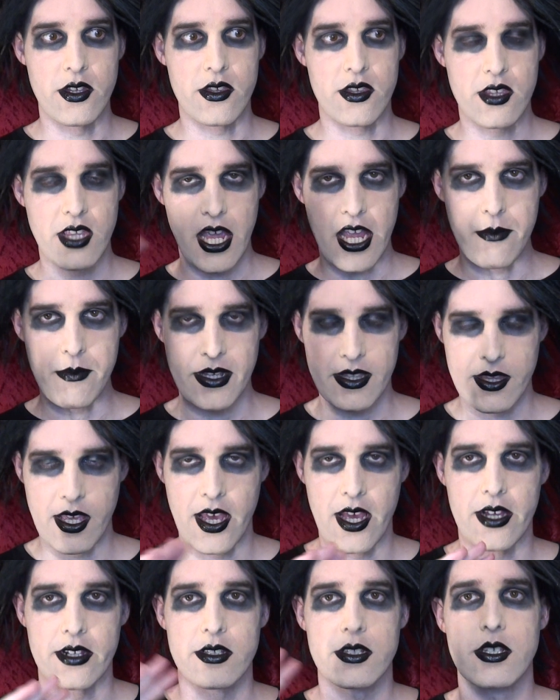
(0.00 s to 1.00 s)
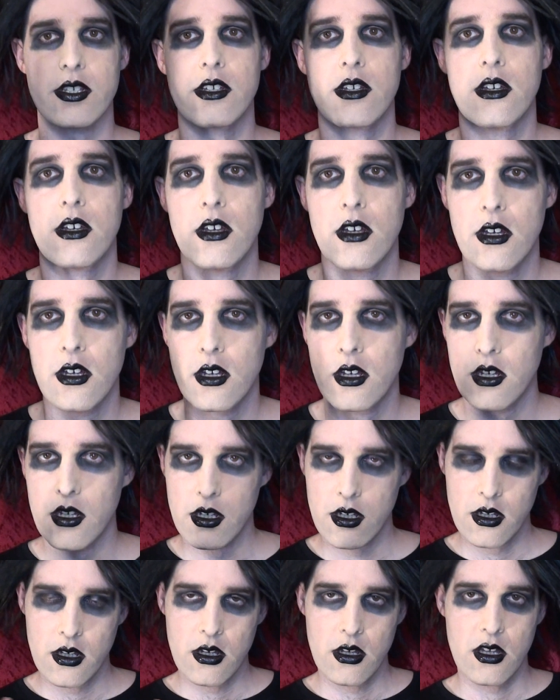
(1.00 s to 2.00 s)
same exact
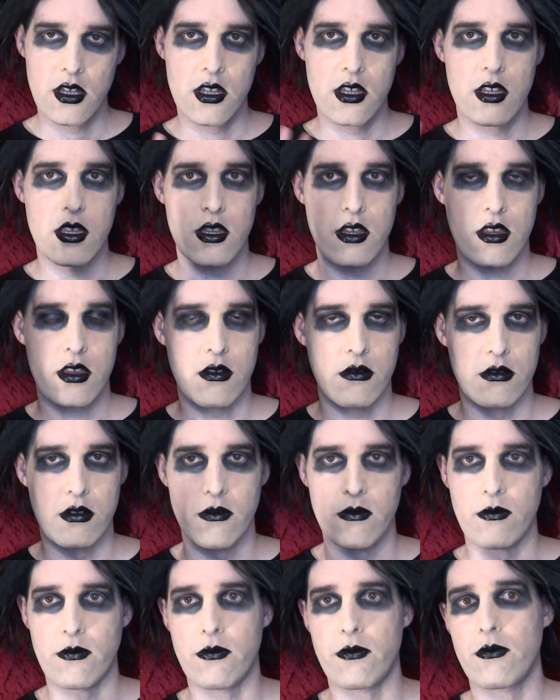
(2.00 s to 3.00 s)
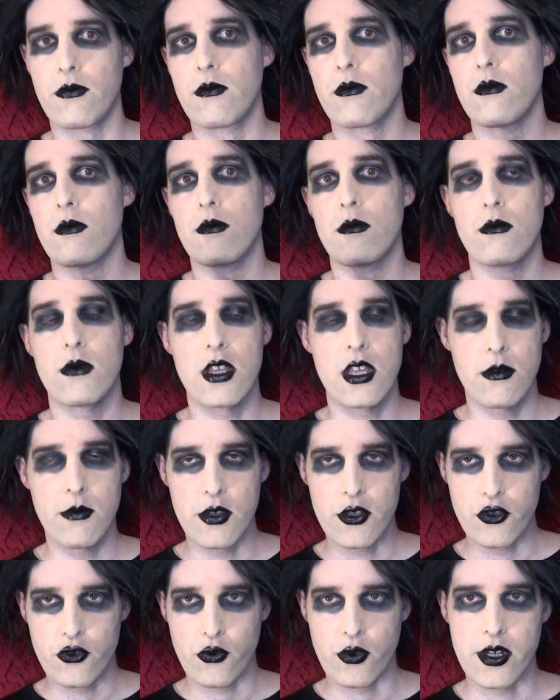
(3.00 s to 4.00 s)
sort of
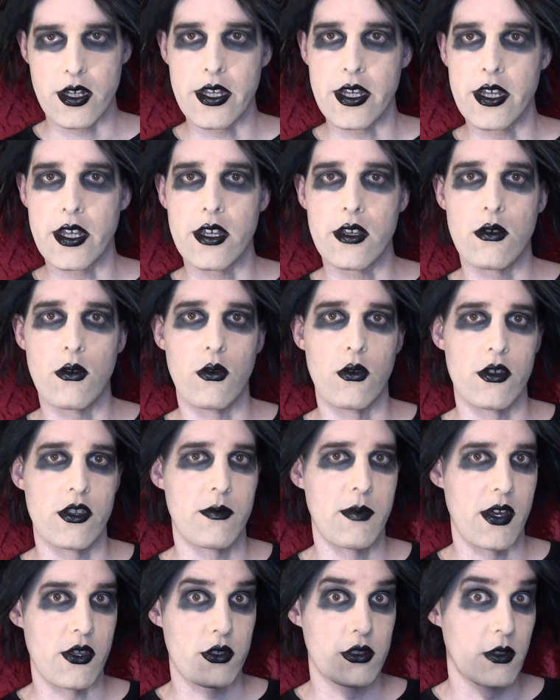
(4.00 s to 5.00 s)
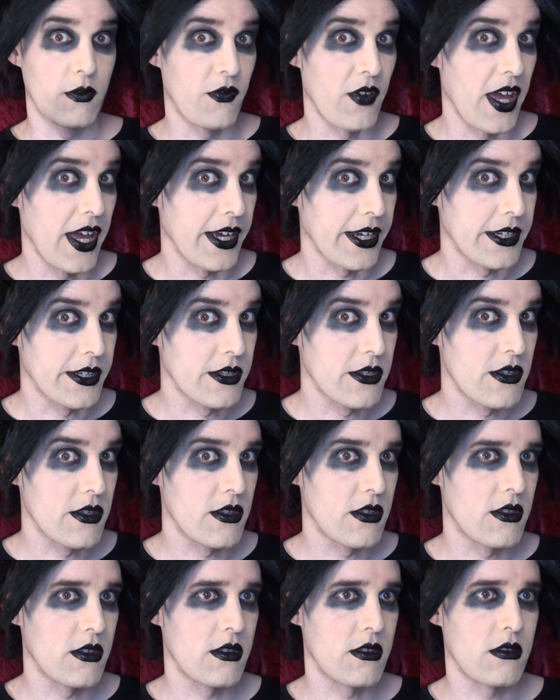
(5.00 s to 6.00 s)
imagery or special
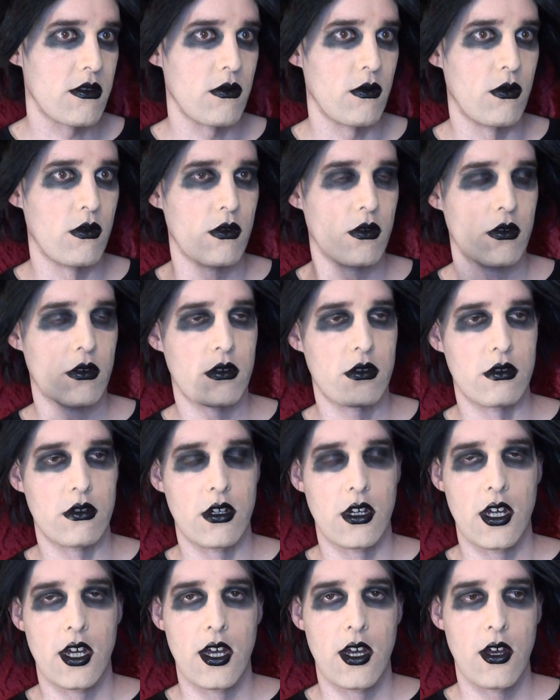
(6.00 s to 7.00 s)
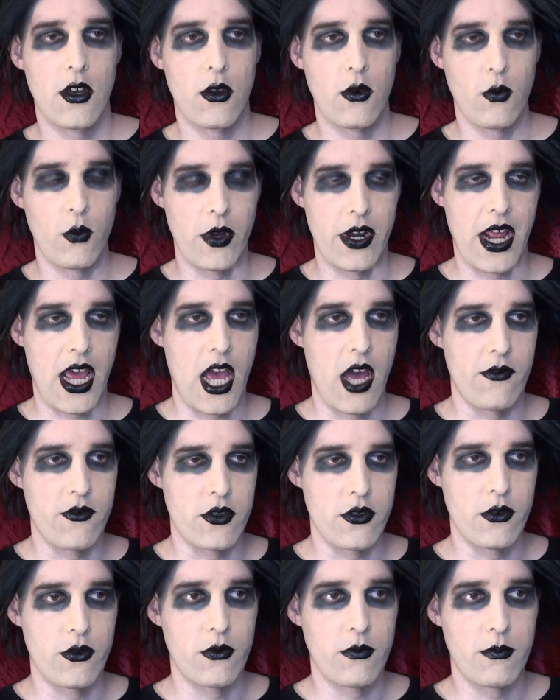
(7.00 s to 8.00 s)
effects or what have
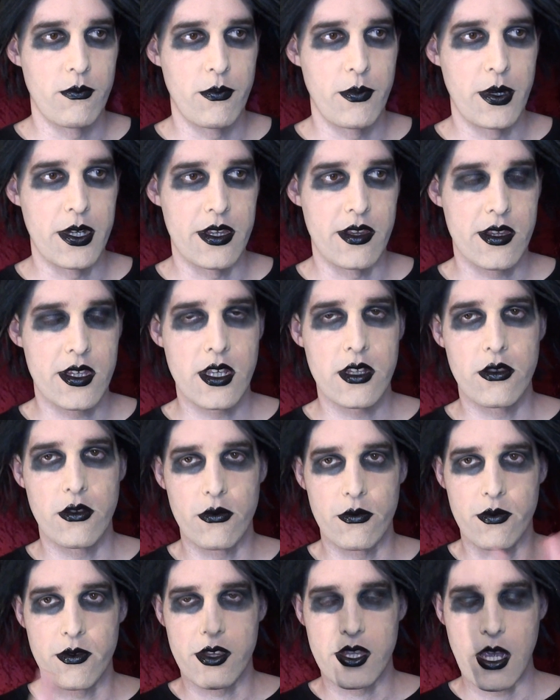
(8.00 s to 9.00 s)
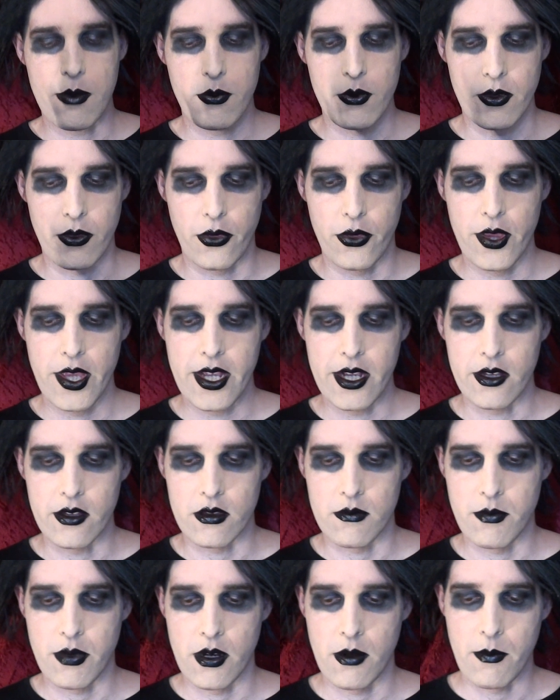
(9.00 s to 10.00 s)
you. But instead they're separate things,
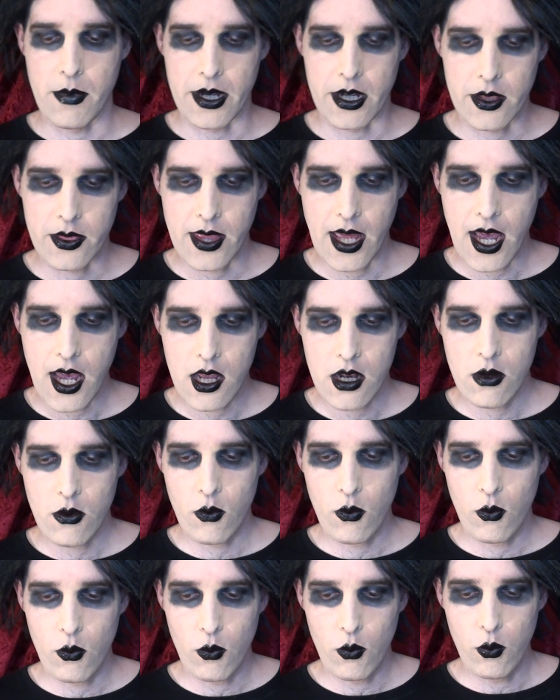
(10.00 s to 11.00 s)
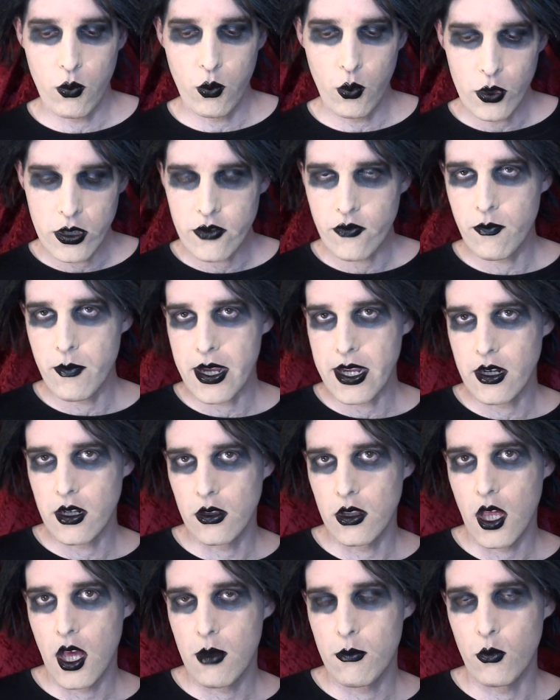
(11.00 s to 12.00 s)
but I'm like, that would have made a
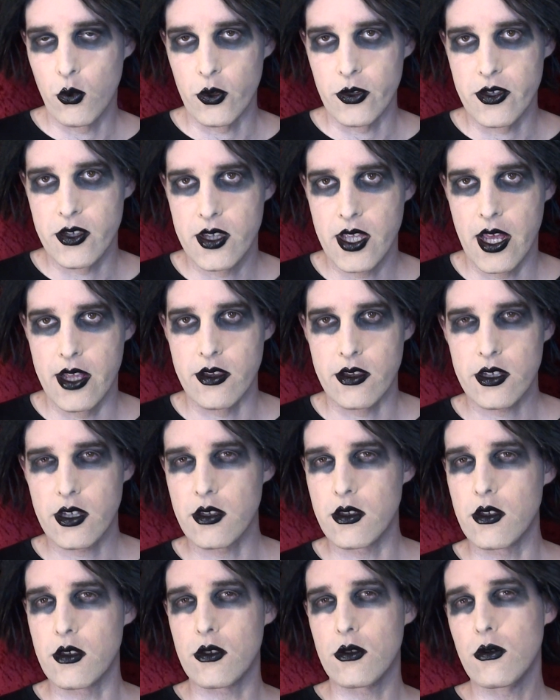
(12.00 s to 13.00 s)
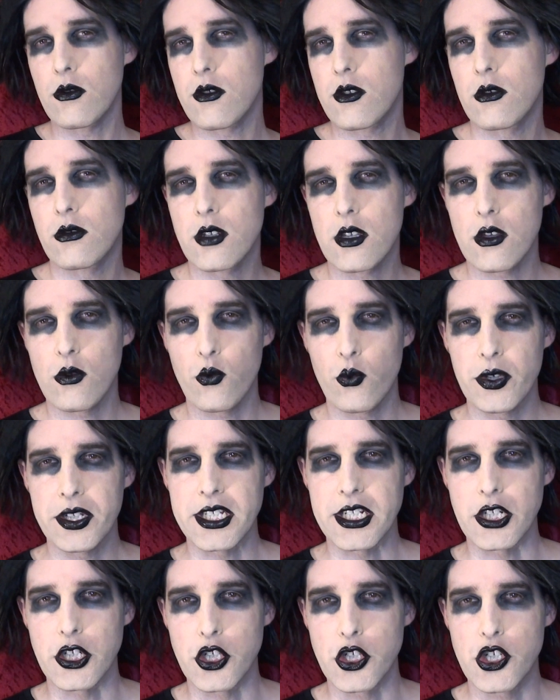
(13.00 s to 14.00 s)
lot more sense, because the Soul Stone doesn't
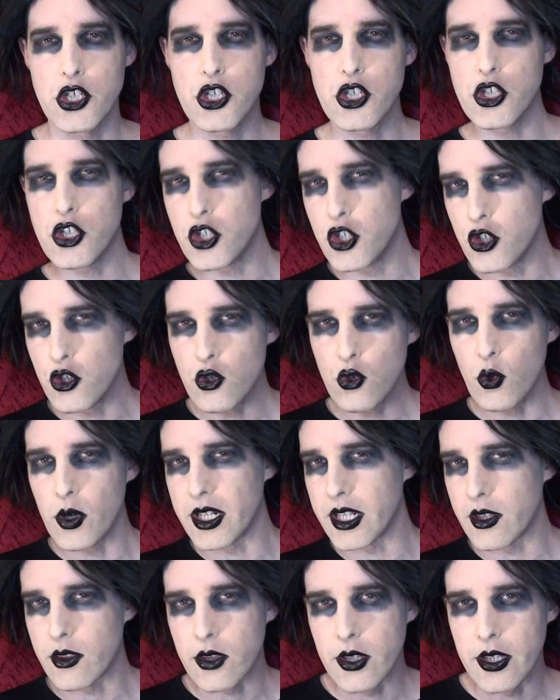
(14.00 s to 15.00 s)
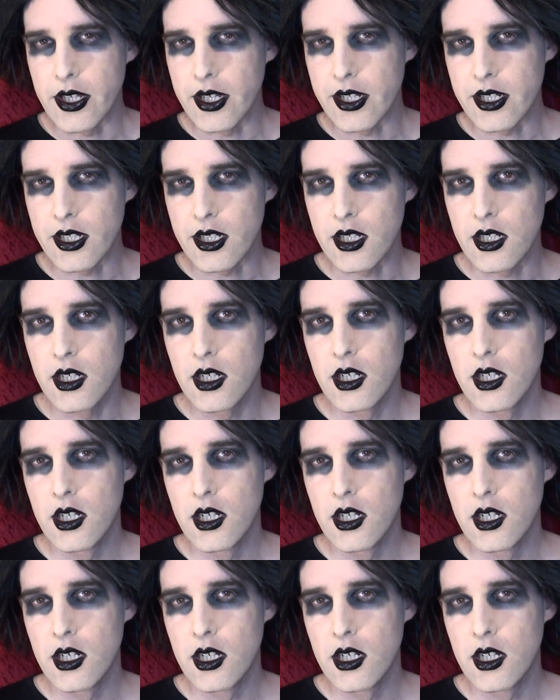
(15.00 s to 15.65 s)
really do anything